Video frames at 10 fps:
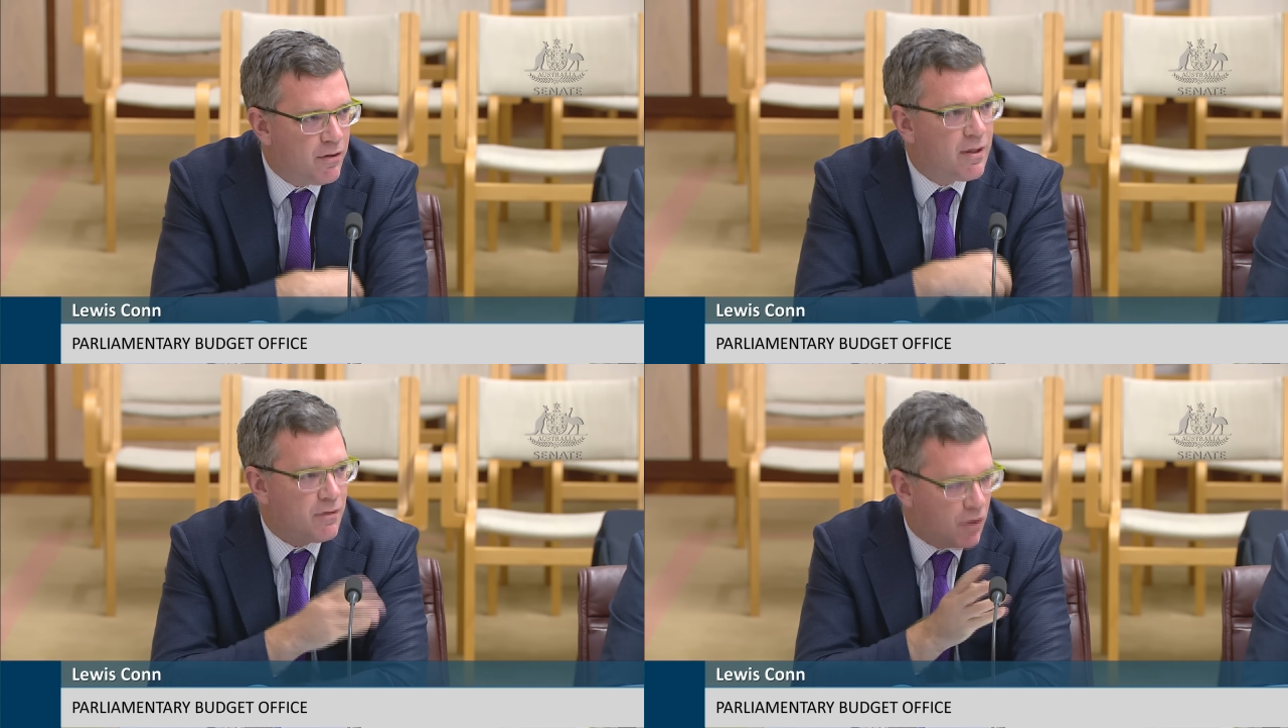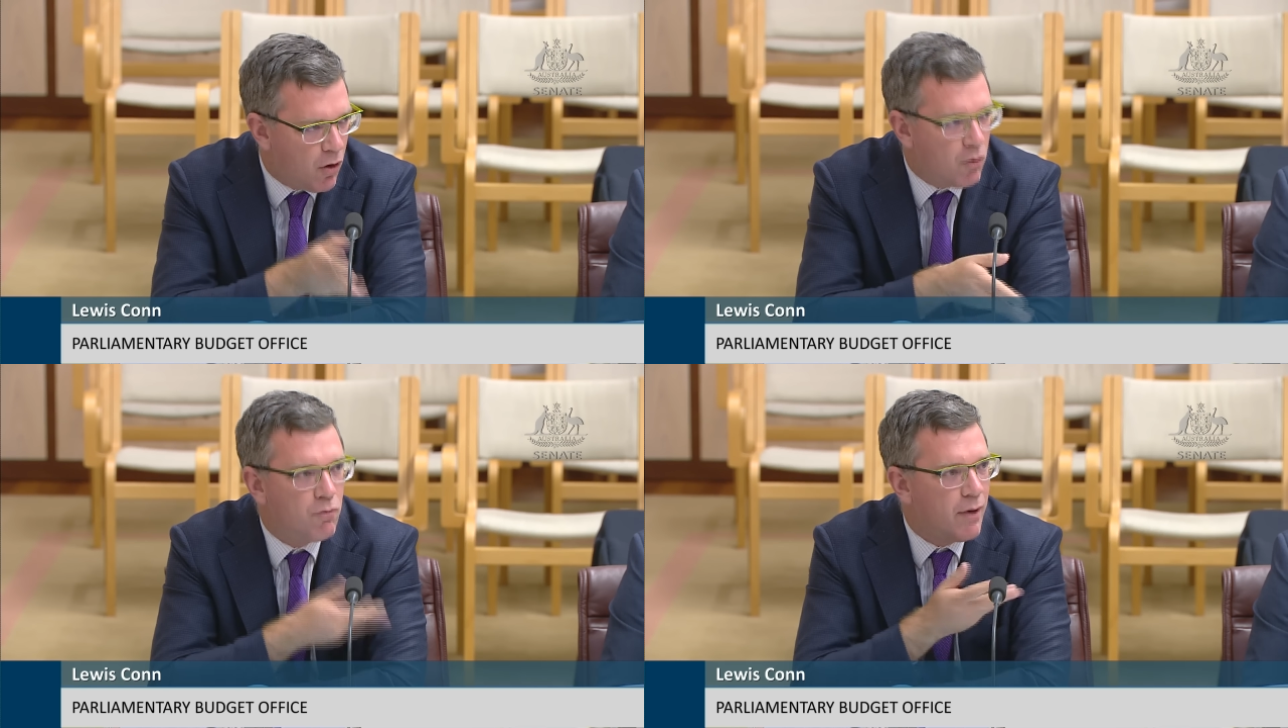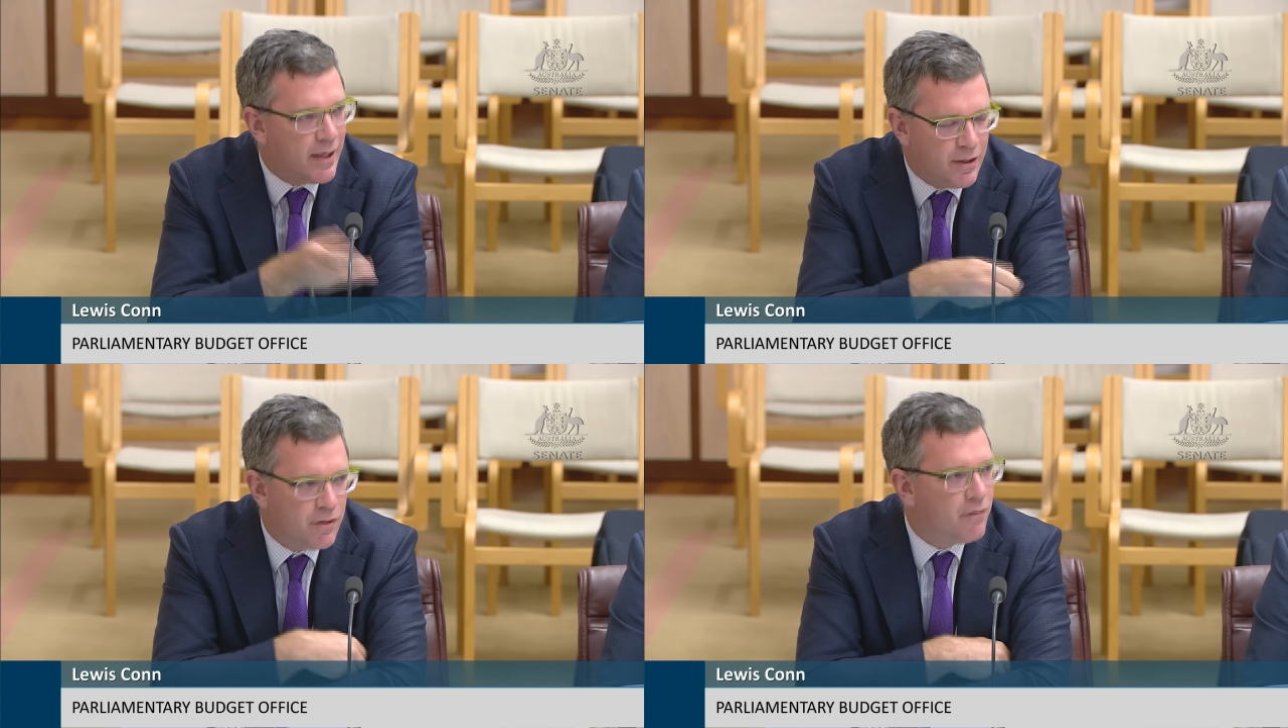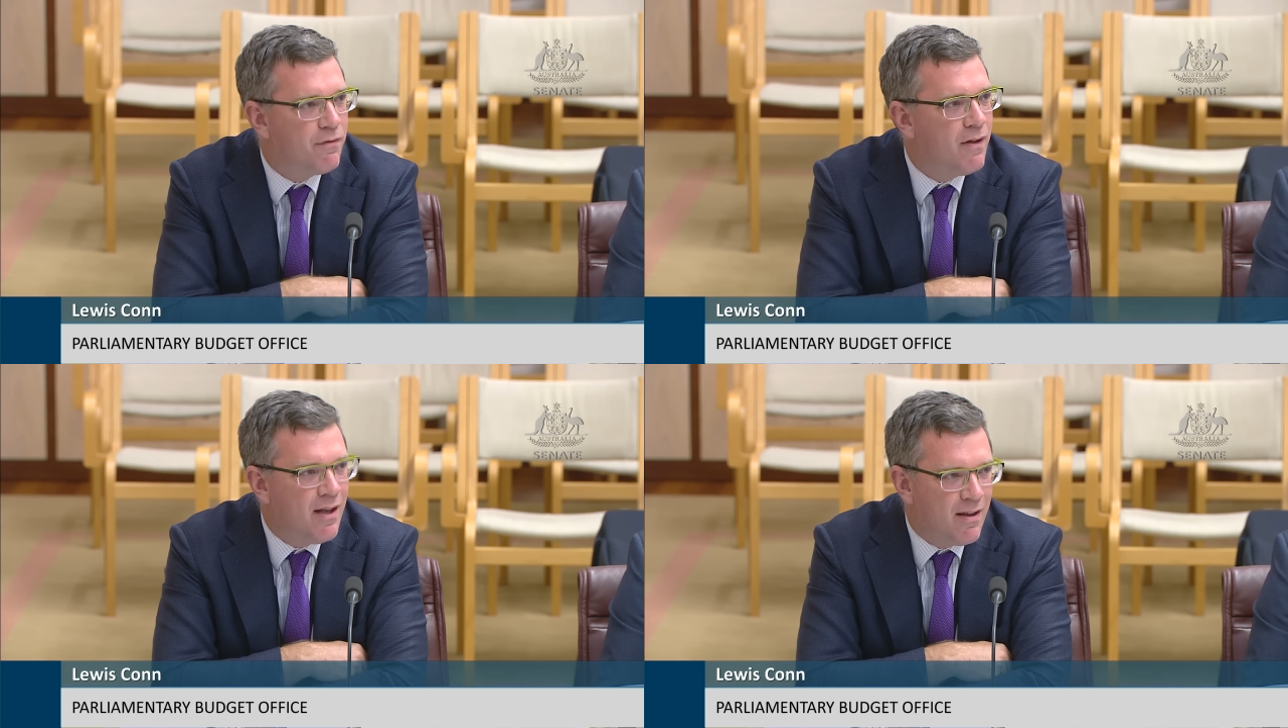There's a whole range of
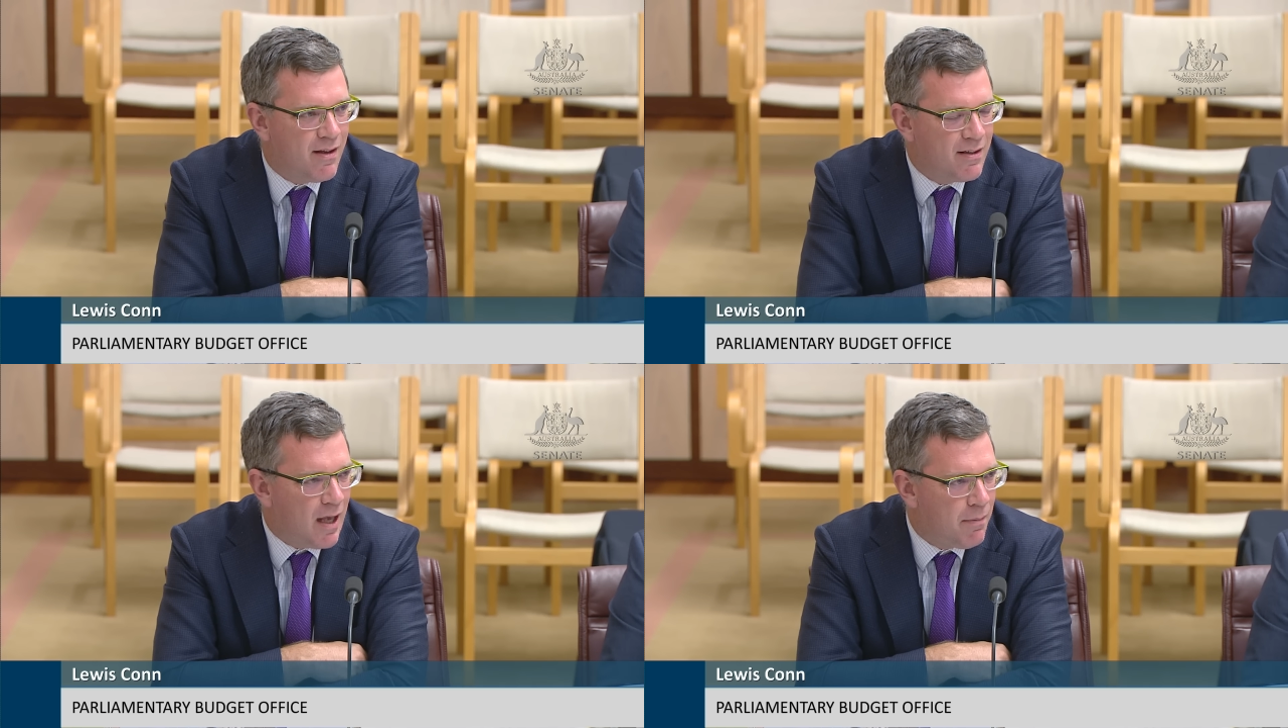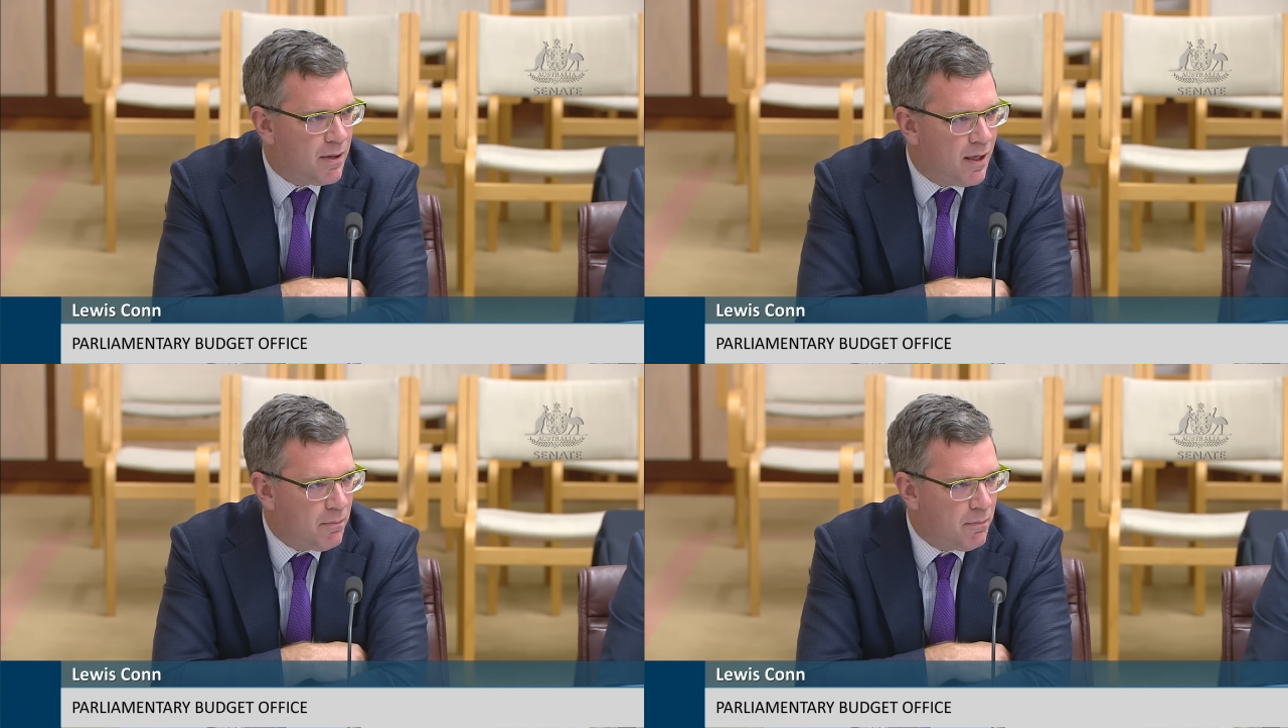things happening,